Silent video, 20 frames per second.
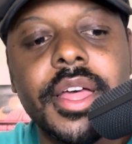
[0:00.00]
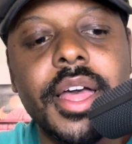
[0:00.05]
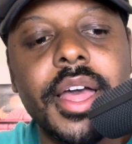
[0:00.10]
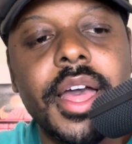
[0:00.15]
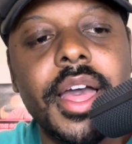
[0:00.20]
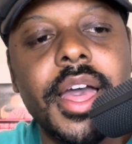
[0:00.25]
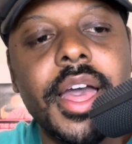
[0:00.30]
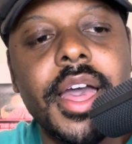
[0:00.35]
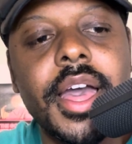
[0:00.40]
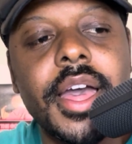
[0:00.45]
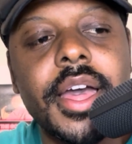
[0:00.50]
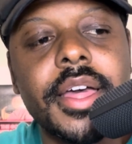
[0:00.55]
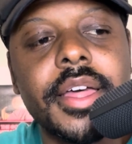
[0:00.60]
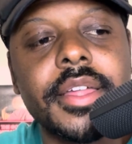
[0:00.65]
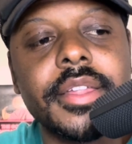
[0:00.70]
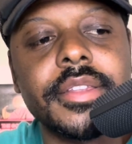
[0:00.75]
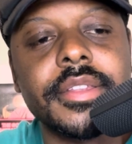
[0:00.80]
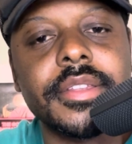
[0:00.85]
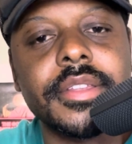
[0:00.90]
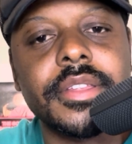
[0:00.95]

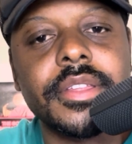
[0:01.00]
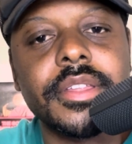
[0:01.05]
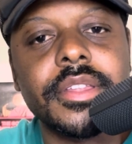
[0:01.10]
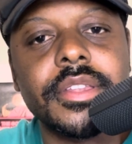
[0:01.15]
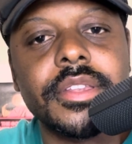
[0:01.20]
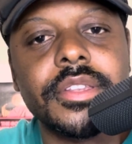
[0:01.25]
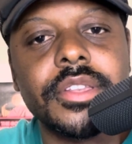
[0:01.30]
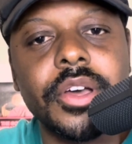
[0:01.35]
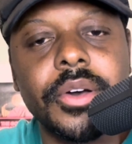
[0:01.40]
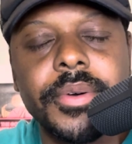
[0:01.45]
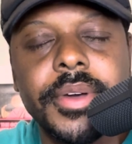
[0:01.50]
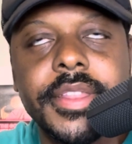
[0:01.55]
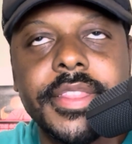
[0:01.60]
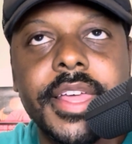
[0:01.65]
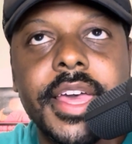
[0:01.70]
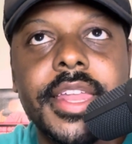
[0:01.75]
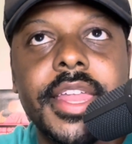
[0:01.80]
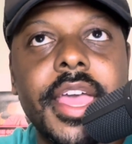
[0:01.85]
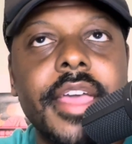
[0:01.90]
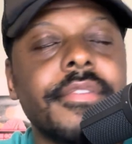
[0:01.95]
knowing
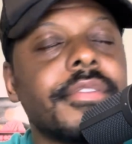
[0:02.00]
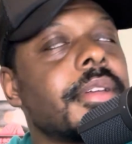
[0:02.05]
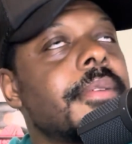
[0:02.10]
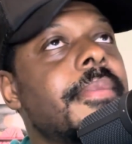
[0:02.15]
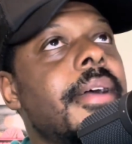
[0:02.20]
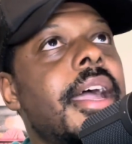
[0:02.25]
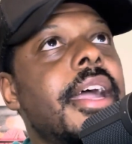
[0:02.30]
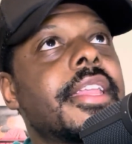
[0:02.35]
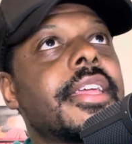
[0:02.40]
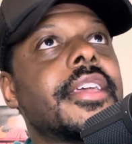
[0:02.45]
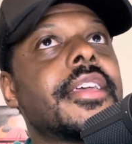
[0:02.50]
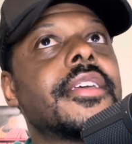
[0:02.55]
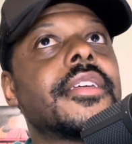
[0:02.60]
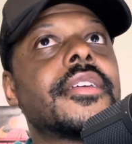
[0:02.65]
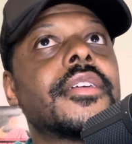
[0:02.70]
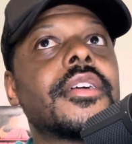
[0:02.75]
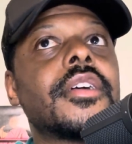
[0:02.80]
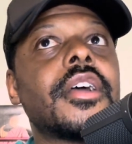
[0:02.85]
that everybody